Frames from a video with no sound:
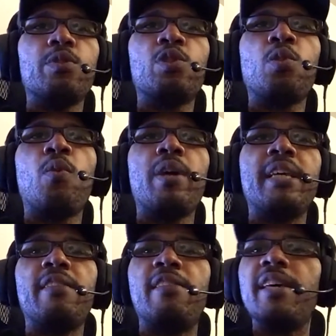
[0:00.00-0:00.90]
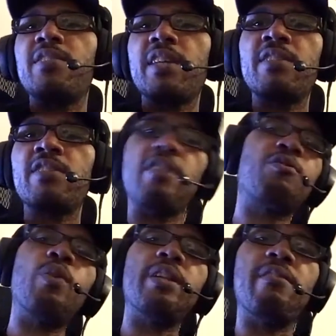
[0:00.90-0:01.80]
20 this instead
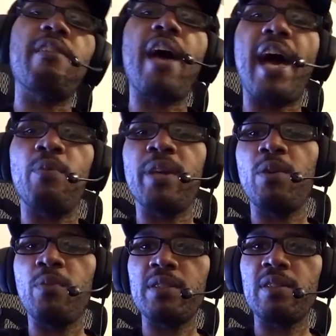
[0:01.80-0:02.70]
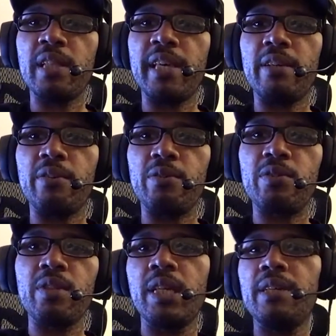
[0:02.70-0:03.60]
of 20 that when he went to the Lakers,